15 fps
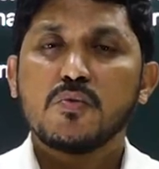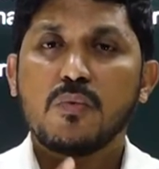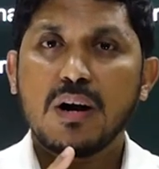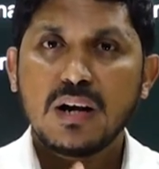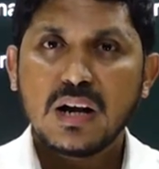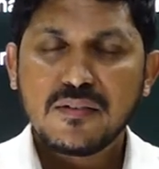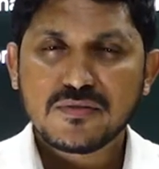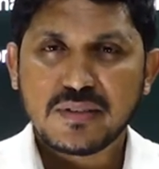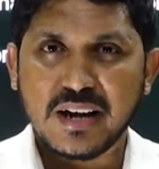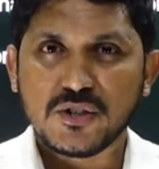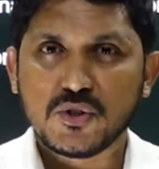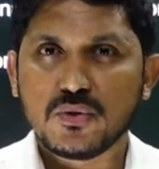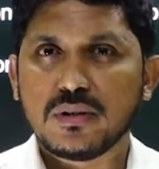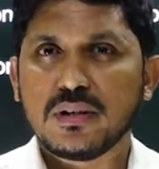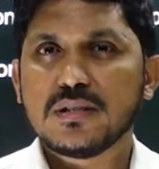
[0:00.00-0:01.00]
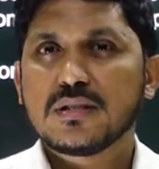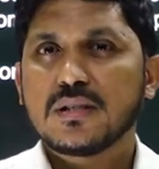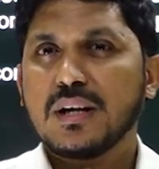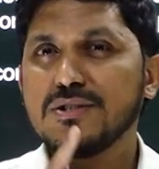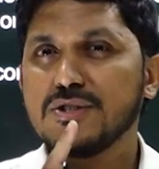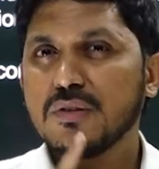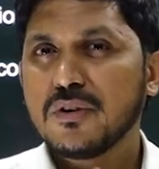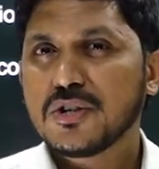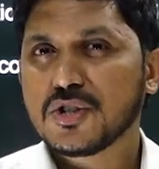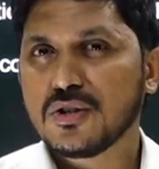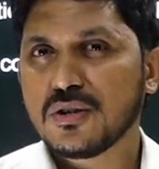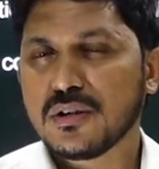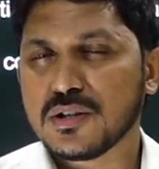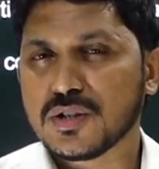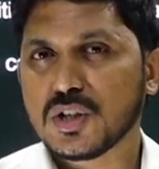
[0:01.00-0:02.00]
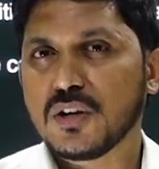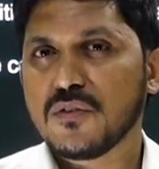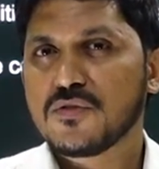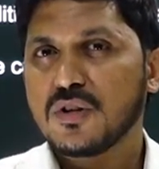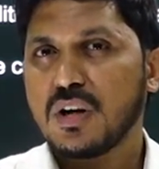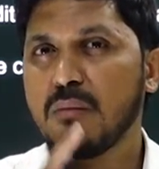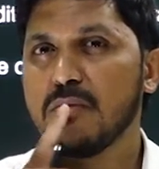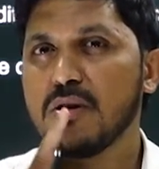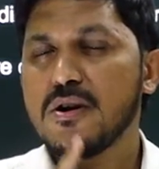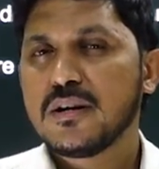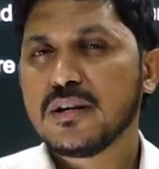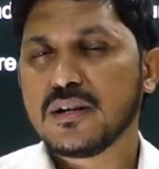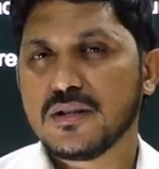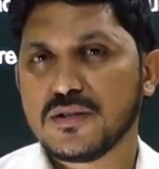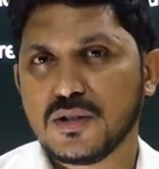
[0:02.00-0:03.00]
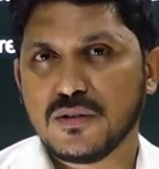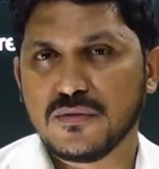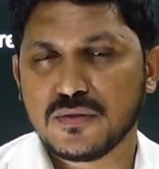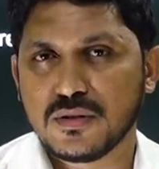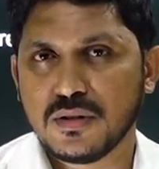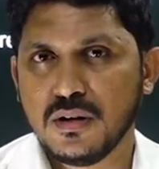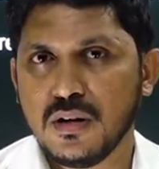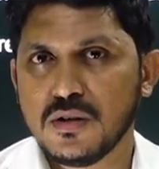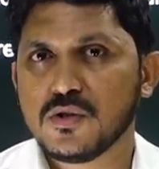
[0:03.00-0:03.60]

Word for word: wildlife sanctuaries, conservation reserves, community reserves.